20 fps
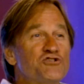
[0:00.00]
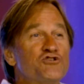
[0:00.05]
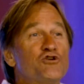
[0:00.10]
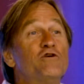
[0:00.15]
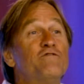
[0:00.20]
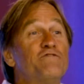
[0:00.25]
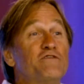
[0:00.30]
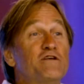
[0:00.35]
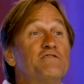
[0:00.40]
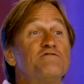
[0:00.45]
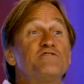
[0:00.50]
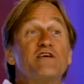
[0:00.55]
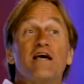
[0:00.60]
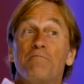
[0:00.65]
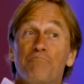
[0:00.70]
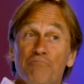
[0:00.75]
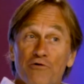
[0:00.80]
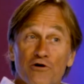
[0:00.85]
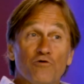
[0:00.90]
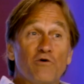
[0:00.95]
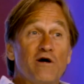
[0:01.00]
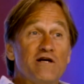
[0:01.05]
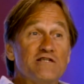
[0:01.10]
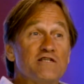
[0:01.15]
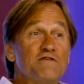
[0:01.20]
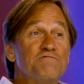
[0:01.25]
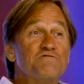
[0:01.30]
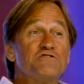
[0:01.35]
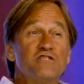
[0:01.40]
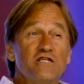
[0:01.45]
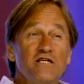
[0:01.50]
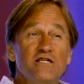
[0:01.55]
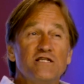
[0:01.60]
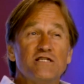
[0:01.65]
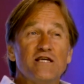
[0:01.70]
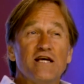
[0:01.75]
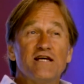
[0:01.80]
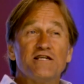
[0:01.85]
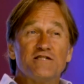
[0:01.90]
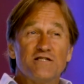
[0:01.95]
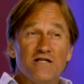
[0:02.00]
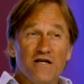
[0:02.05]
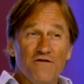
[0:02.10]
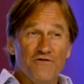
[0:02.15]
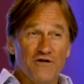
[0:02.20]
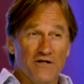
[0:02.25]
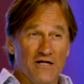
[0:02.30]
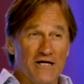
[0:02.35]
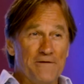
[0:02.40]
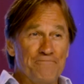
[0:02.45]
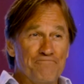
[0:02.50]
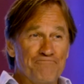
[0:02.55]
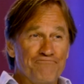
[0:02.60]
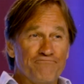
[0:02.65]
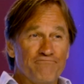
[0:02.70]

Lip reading: Conservatives and progressives see sex differently.